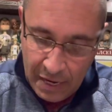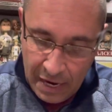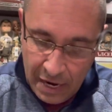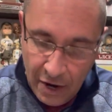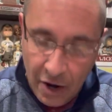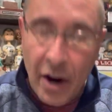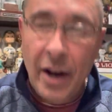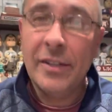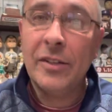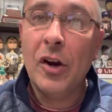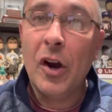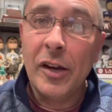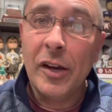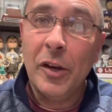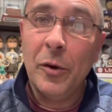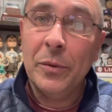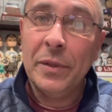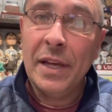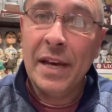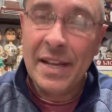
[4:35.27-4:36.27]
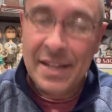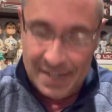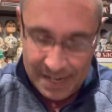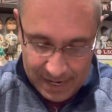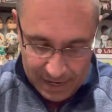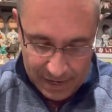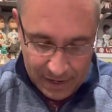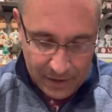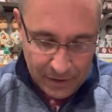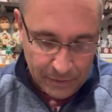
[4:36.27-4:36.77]
Hard to argue with that,
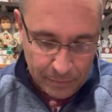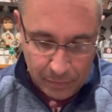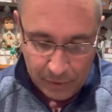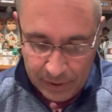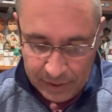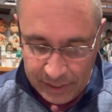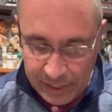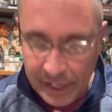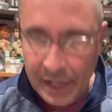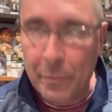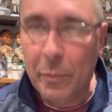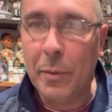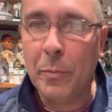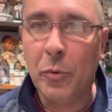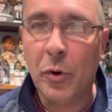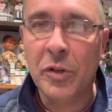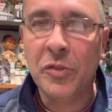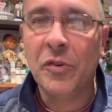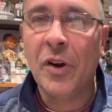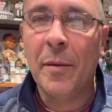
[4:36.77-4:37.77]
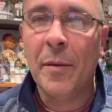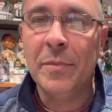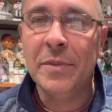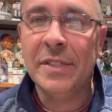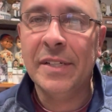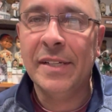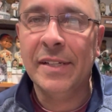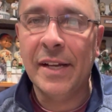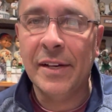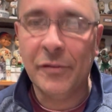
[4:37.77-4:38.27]
but you got to put Brooks
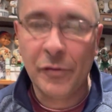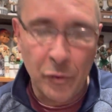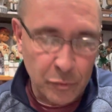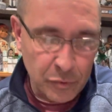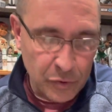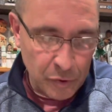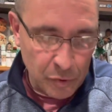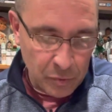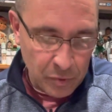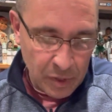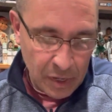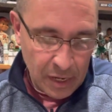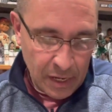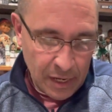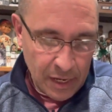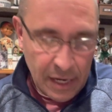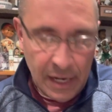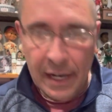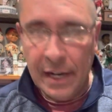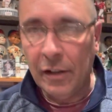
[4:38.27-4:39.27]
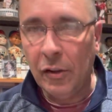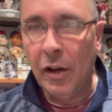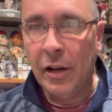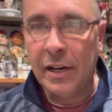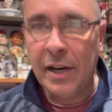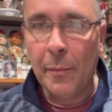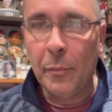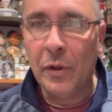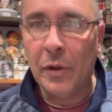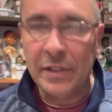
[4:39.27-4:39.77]
Robinson in that group too, and a
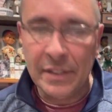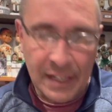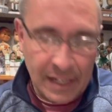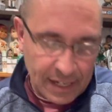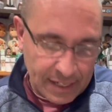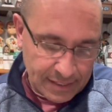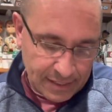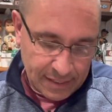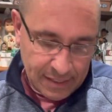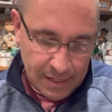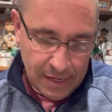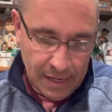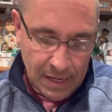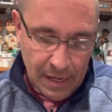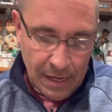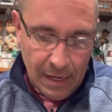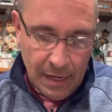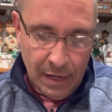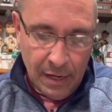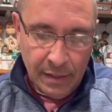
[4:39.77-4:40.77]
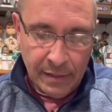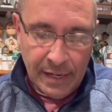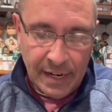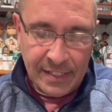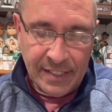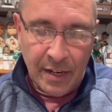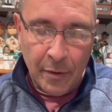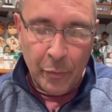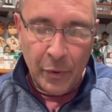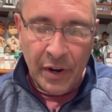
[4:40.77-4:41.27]
couple other guys. Next
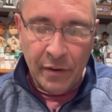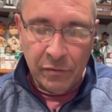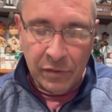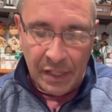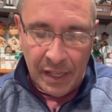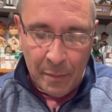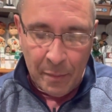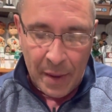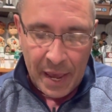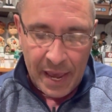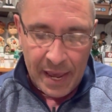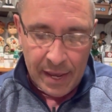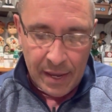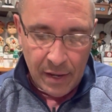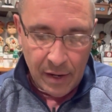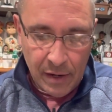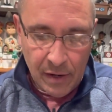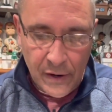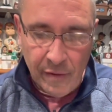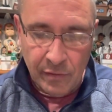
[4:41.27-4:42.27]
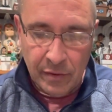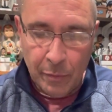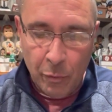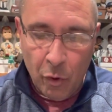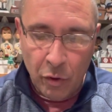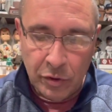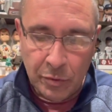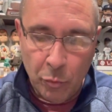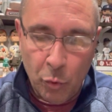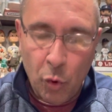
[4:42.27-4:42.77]
up, we have Lee May of the
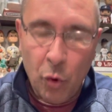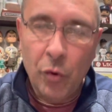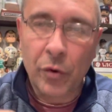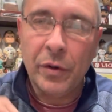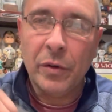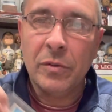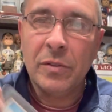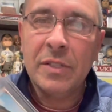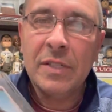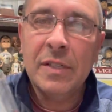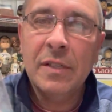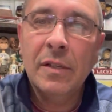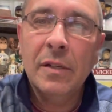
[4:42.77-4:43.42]
Baltimore Orioles.